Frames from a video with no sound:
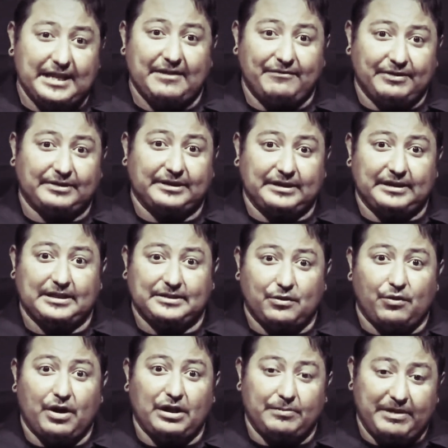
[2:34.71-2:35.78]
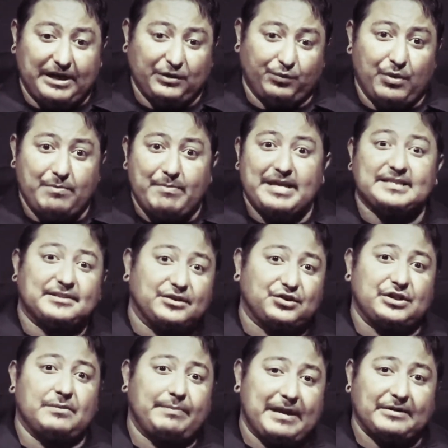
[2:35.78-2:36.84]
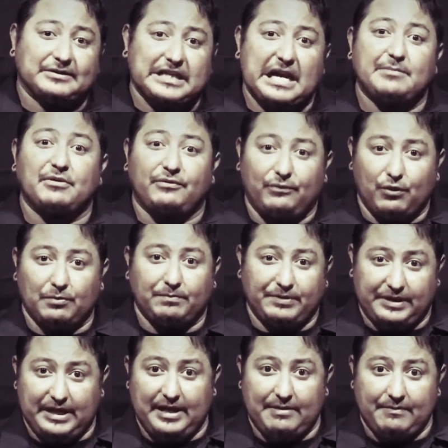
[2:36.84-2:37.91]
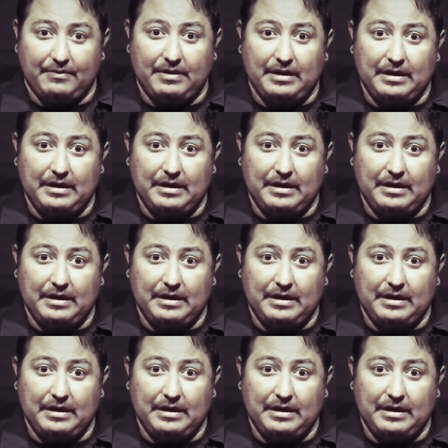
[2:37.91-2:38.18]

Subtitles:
everything that's going on there because we missed the ship out time of 4 p.m.